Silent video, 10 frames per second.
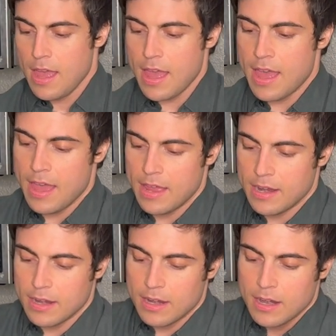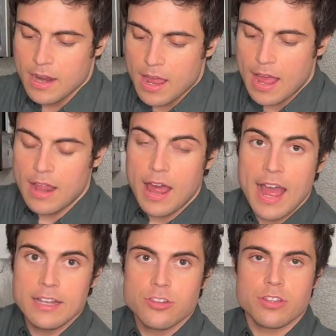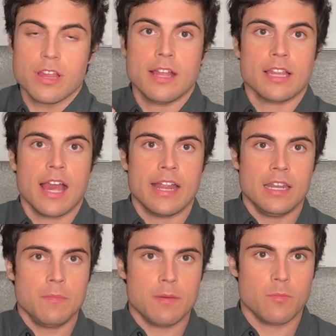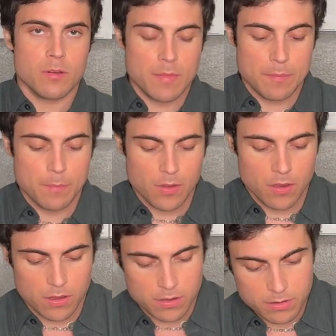And I'll add just a tiny bit more maple.